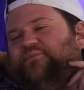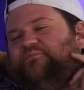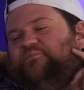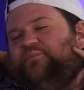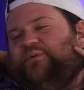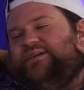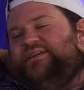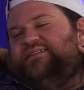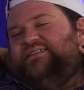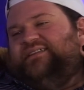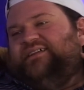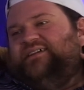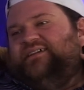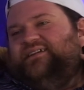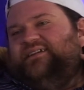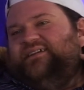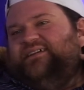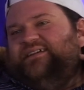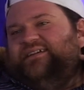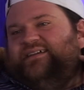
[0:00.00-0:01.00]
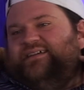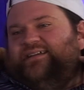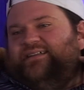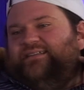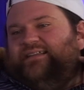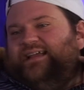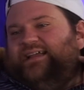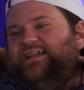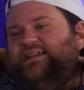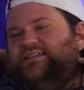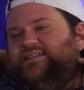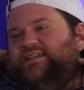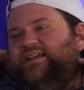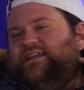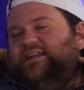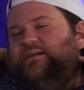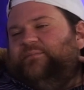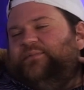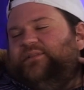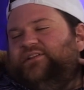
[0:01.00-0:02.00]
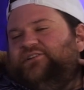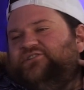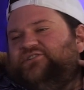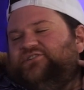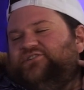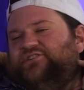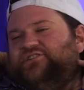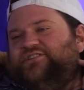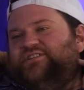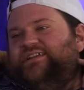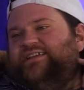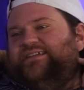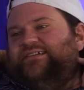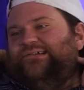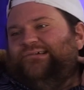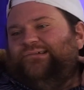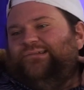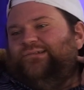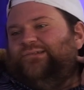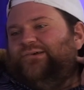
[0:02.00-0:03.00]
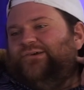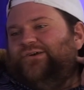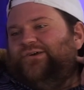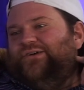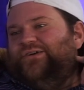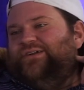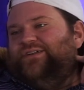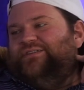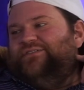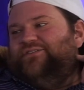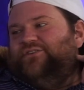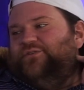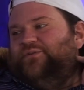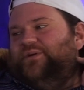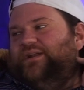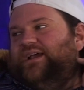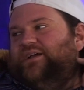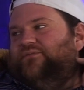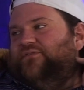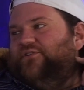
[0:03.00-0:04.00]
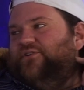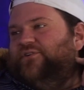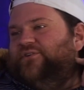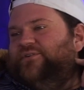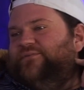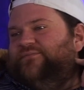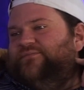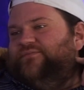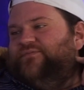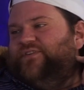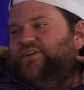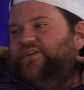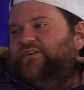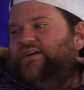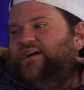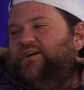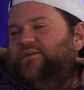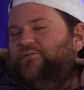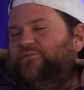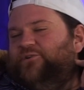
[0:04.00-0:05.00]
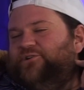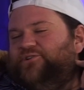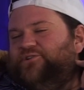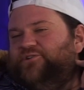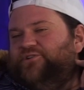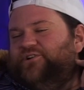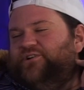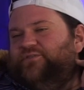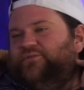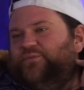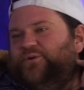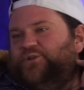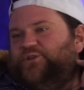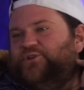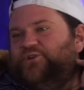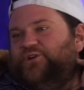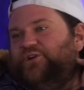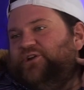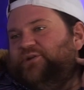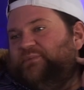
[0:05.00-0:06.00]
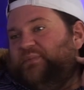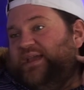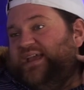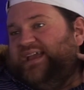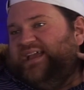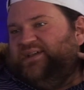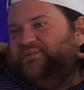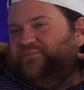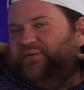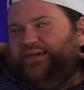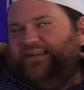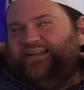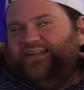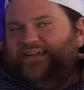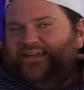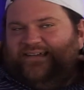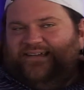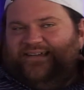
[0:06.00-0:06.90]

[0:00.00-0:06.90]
but, and like I said, this is just a year to learn and do whatever and figure out what you're going to be, but